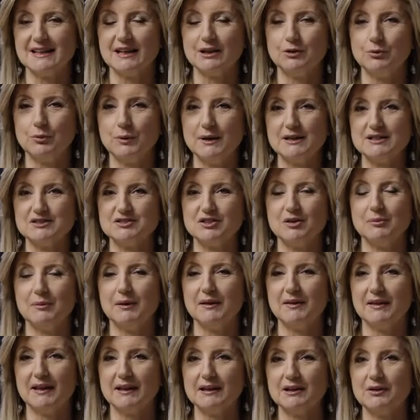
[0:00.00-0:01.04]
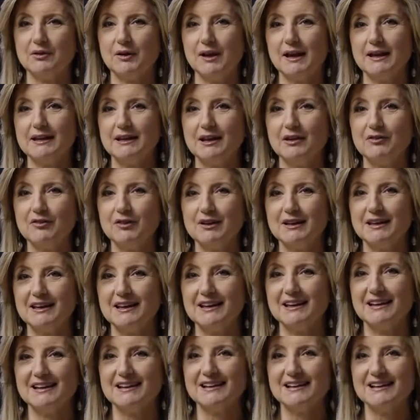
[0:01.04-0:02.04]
that wisdom and that creativity.